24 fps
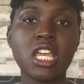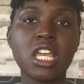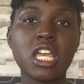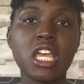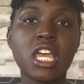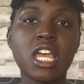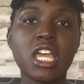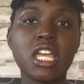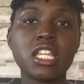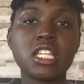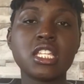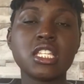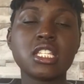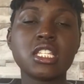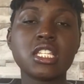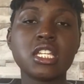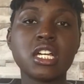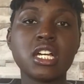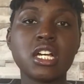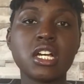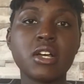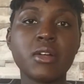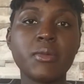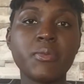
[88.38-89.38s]
And
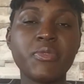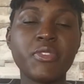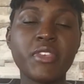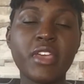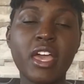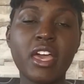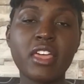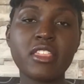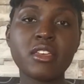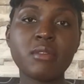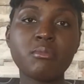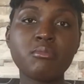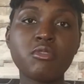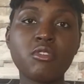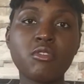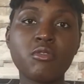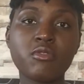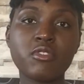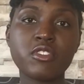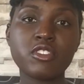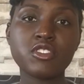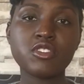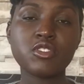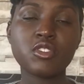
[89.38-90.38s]
the other
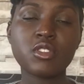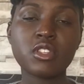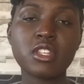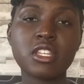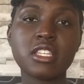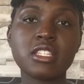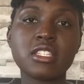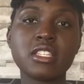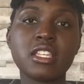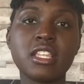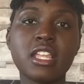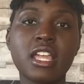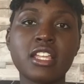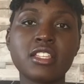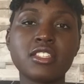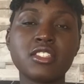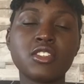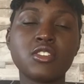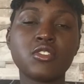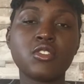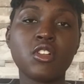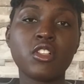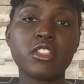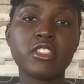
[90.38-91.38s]
provision is in
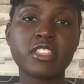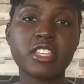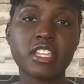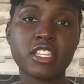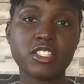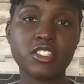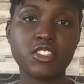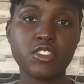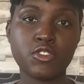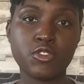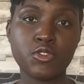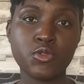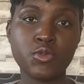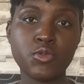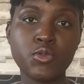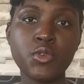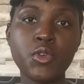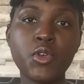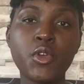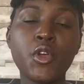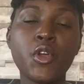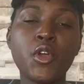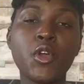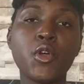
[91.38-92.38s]
Article 32,
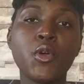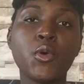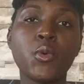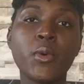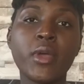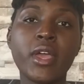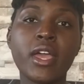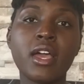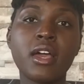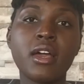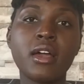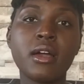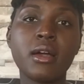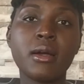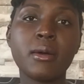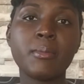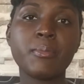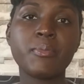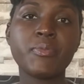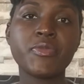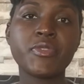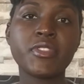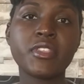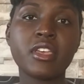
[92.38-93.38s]
where
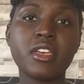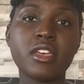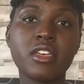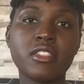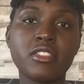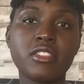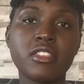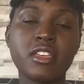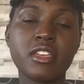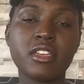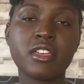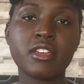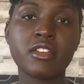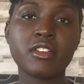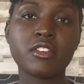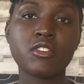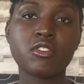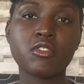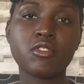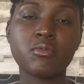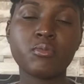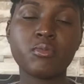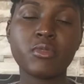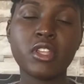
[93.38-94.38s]
the
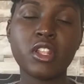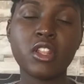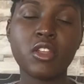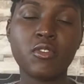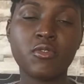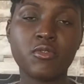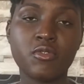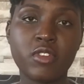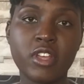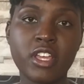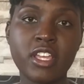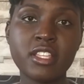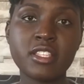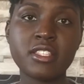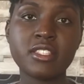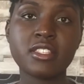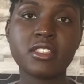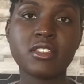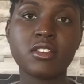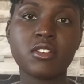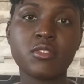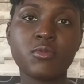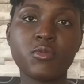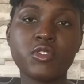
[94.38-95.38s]
Bill of Rights,
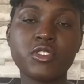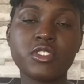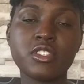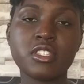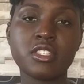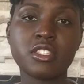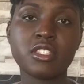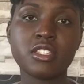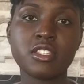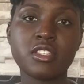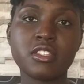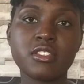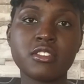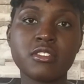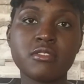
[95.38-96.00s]
which is in